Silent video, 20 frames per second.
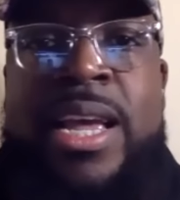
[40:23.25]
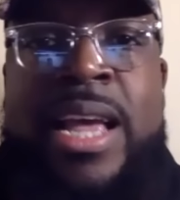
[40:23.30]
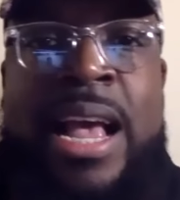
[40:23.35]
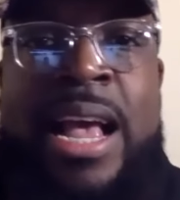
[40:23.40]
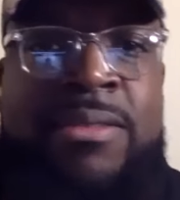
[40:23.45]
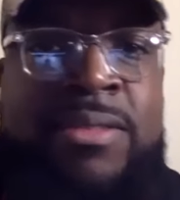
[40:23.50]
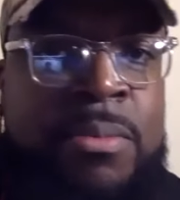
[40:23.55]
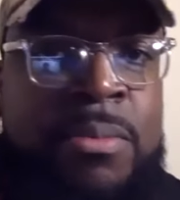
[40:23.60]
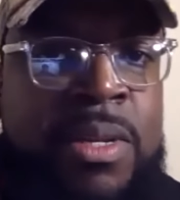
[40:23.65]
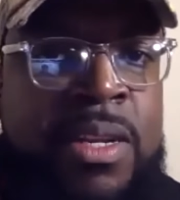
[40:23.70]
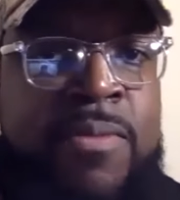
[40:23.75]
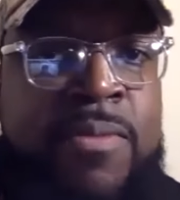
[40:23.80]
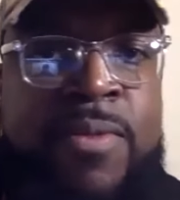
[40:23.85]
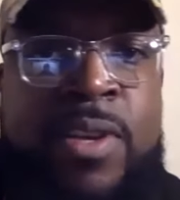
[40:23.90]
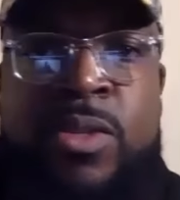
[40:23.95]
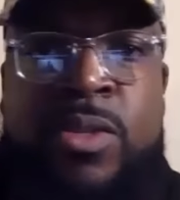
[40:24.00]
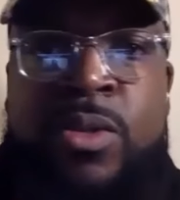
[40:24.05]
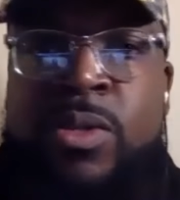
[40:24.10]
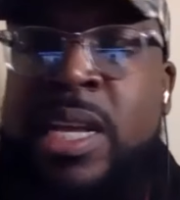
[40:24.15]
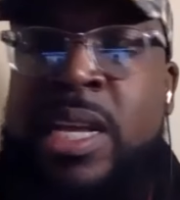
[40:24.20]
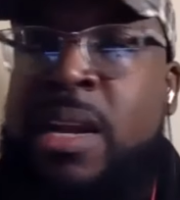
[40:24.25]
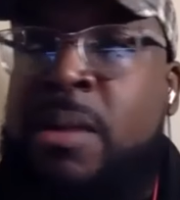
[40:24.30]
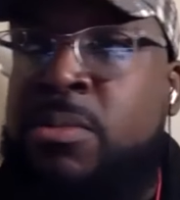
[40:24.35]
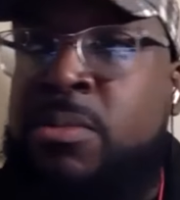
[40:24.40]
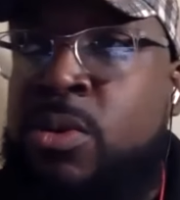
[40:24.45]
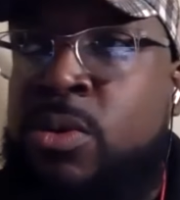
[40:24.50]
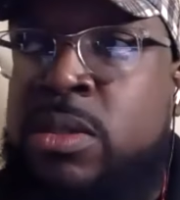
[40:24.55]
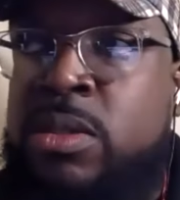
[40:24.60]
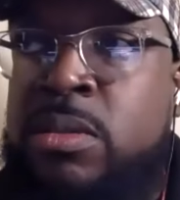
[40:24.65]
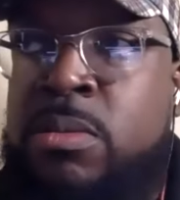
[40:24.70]
have some individuals that
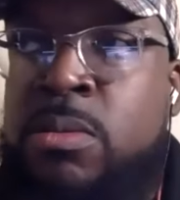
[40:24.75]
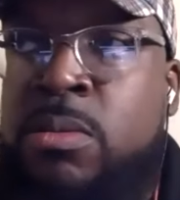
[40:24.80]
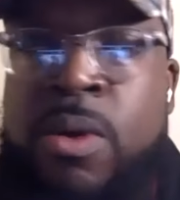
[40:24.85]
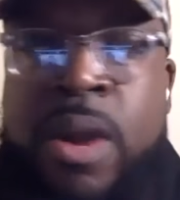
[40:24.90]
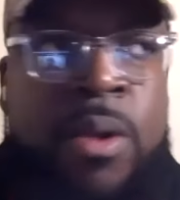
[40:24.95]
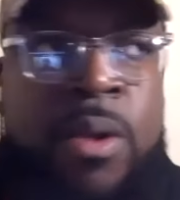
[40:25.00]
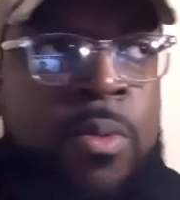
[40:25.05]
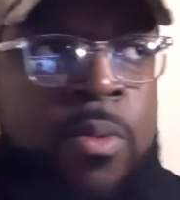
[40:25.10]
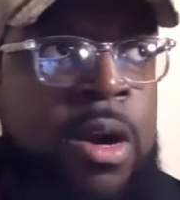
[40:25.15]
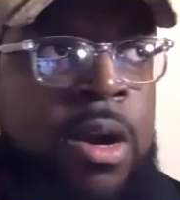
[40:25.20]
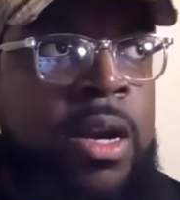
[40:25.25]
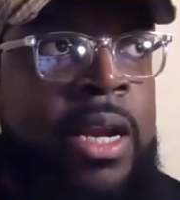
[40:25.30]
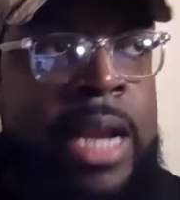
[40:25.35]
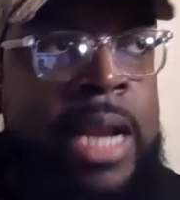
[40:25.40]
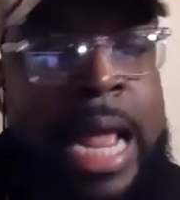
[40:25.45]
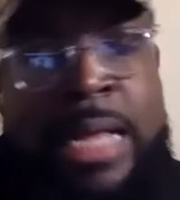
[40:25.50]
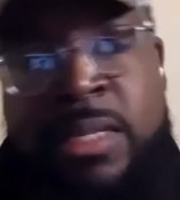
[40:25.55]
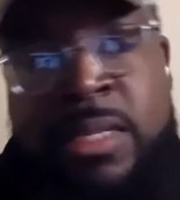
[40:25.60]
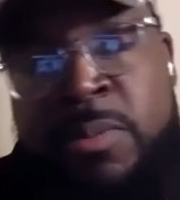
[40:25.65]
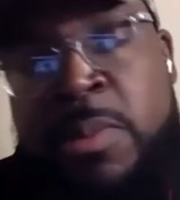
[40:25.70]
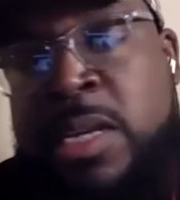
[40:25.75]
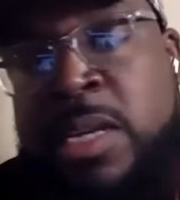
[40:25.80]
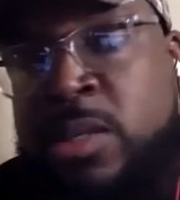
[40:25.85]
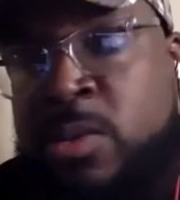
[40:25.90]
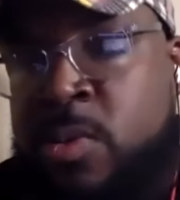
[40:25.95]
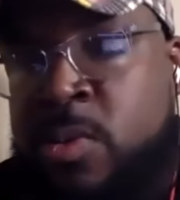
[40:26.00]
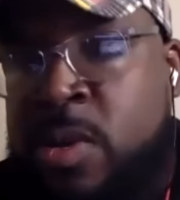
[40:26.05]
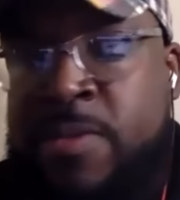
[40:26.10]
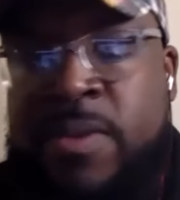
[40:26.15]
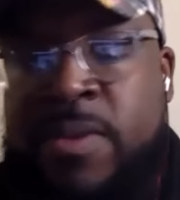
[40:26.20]
I'm doing some great work in that
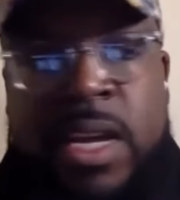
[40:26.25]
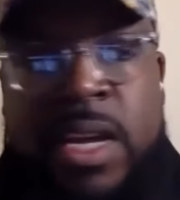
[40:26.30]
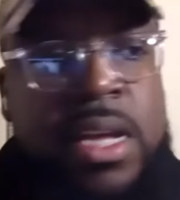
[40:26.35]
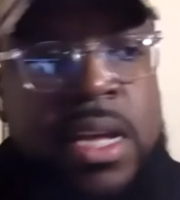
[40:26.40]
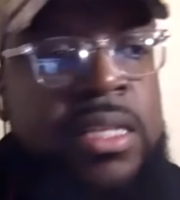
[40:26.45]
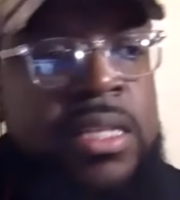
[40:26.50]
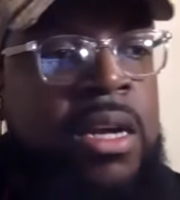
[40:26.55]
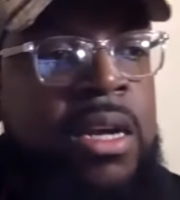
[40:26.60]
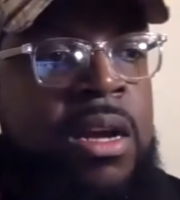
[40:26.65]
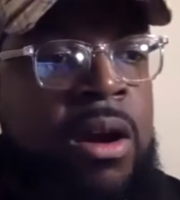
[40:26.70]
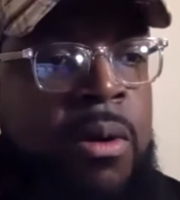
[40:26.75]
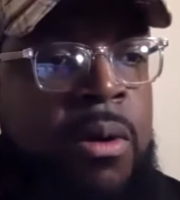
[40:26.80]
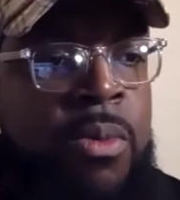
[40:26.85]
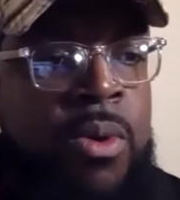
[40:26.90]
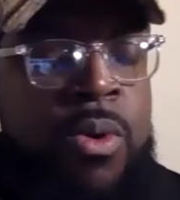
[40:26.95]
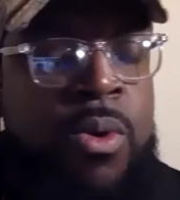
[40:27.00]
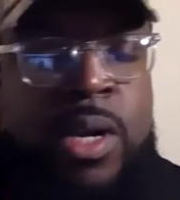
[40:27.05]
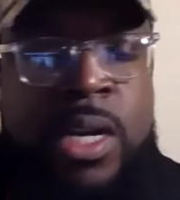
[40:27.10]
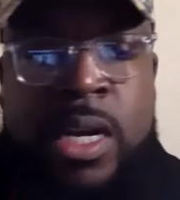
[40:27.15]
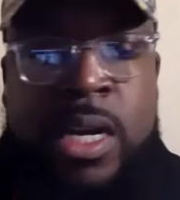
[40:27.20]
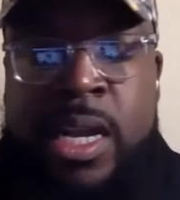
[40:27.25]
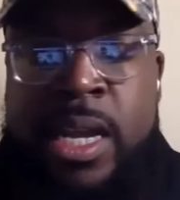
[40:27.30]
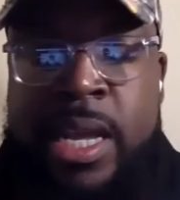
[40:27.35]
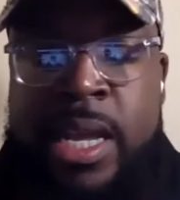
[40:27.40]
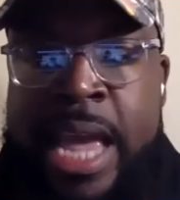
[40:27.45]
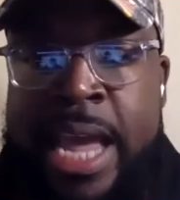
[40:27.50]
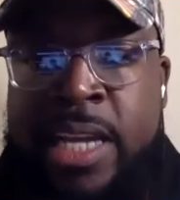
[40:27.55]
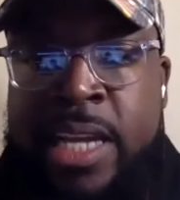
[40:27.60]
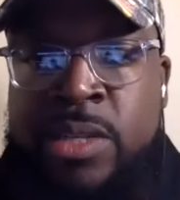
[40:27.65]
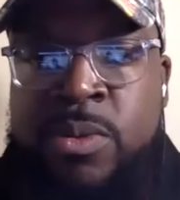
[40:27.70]
space with to come on and
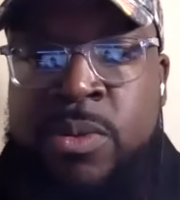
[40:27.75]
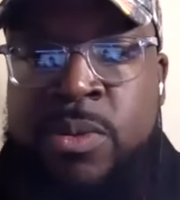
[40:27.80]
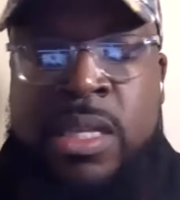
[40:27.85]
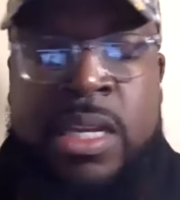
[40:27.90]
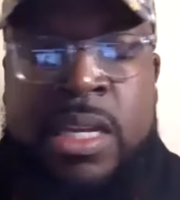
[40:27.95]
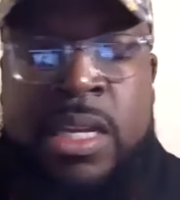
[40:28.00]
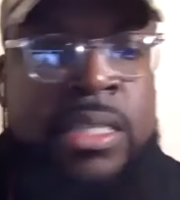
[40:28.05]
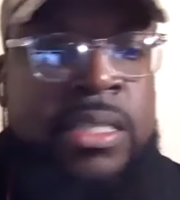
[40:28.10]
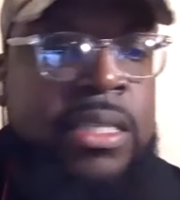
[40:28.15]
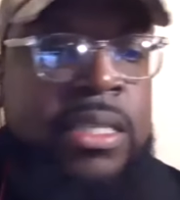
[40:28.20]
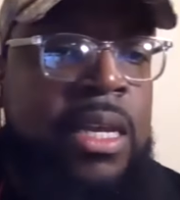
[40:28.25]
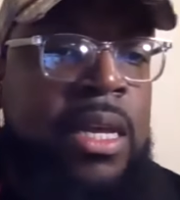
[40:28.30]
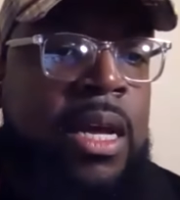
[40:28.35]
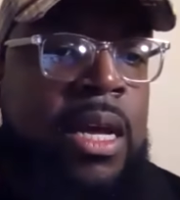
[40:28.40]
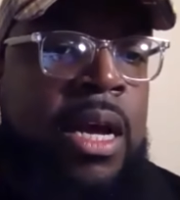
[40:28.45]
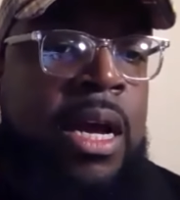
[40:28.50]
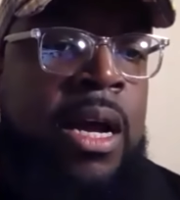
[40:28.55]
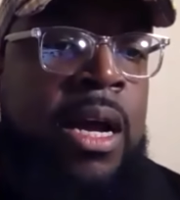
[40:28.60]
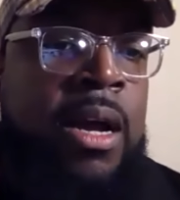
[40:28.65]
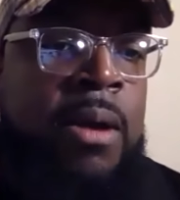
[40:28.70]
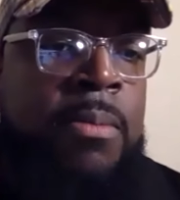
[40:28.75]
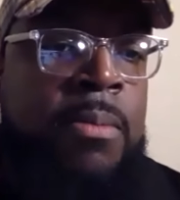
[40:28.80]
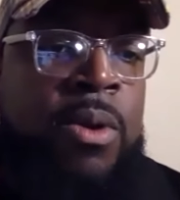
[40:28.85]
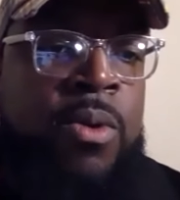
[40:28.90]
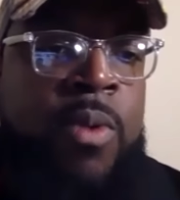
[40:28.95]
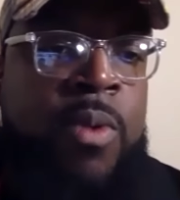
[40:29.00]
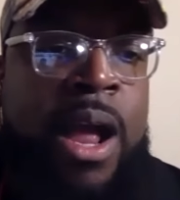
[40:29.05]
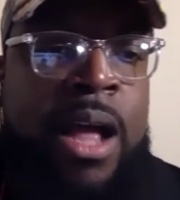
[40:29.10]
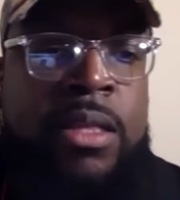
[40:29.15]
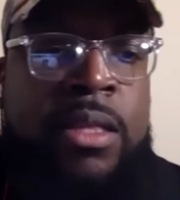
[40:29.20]
engage with us um,
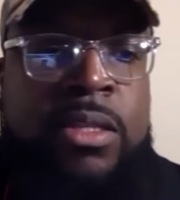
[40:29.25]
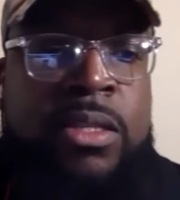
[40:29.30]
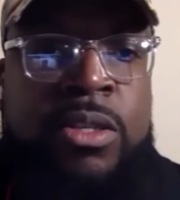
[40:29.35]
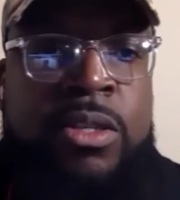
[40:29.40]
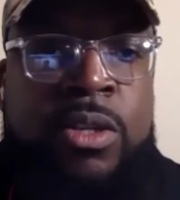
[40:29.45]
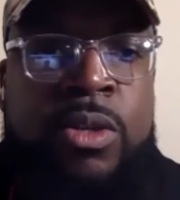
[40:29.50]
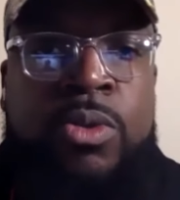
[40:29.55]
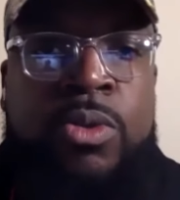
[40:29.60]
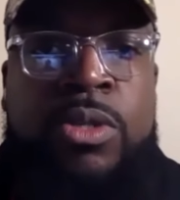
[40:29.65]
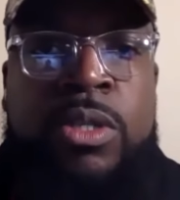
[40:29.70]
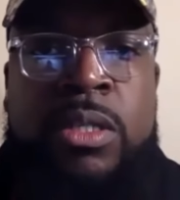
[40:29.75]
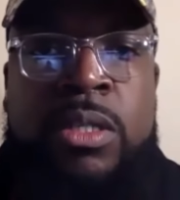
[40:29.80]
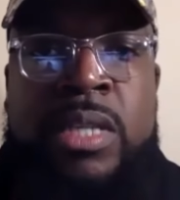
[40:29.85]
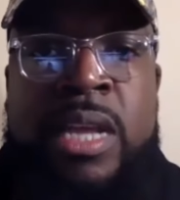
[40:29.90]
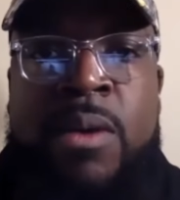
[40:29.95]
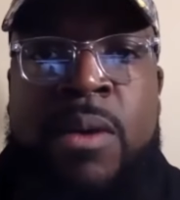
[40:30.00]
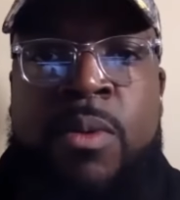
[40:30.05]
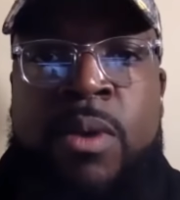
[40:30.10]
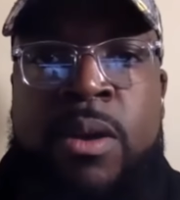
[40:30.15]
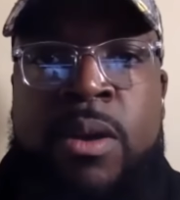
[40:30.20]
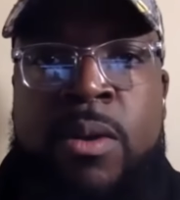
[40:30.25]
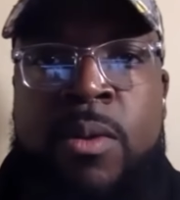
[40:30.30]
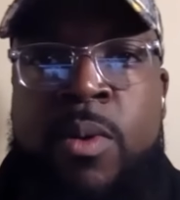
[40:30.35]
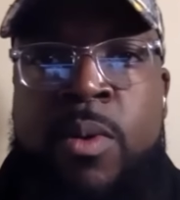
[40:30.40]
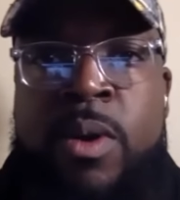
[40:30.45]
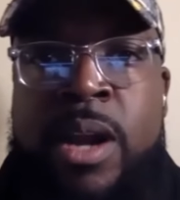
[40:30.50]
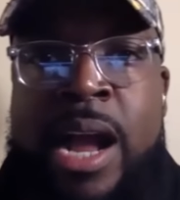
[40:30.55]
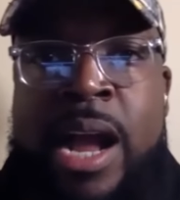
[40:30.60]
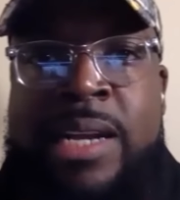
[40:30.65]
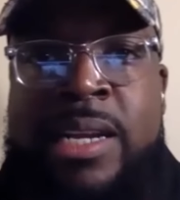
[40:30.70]
around the solutions that we're
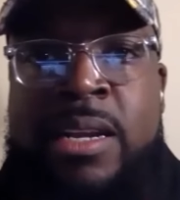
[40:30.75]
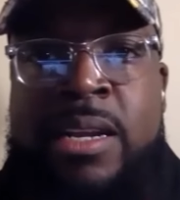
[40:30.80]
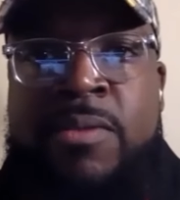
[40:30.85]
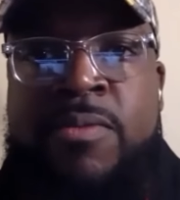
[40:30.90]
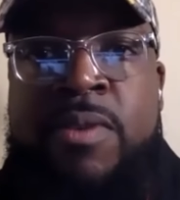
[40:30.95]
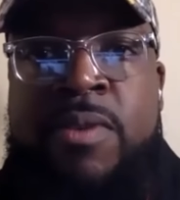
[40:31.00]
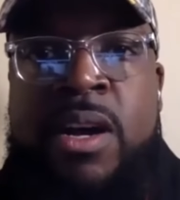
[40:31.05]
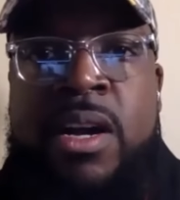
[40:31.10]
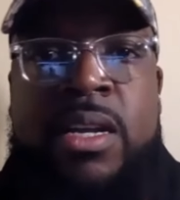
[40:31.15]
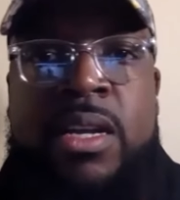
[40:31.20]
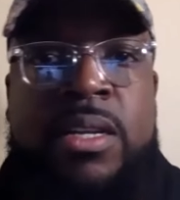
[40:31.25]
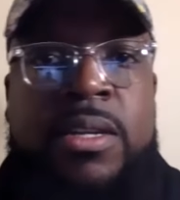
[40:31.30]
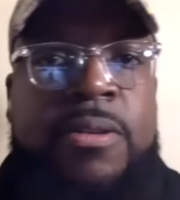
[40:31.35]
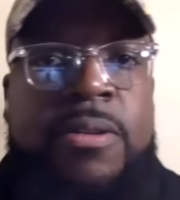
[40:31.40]
we're identifying.